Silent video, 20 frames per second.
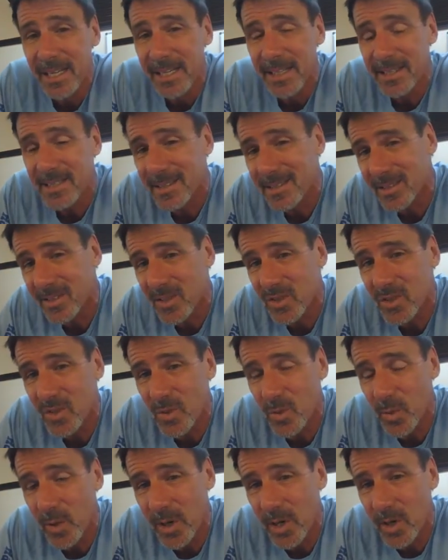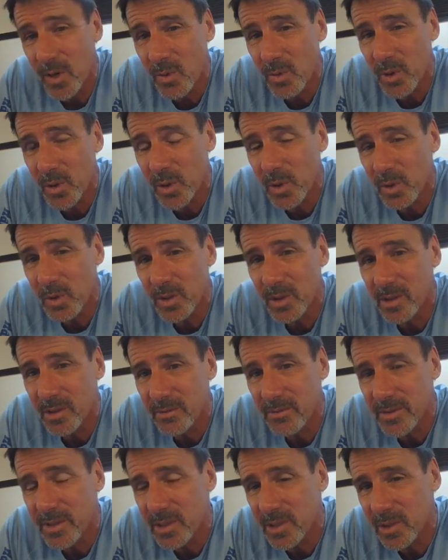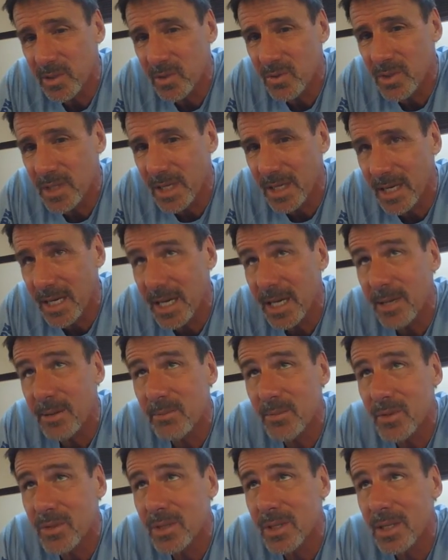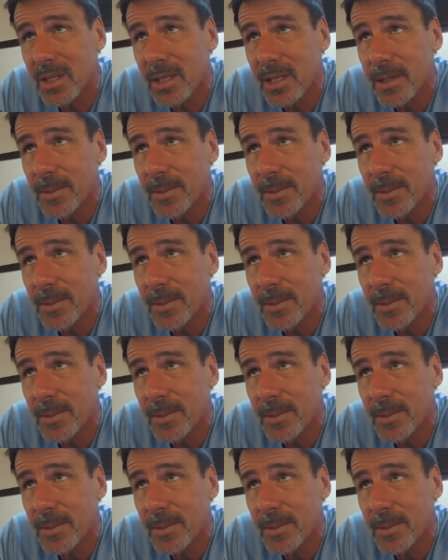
it's the square root of 2 times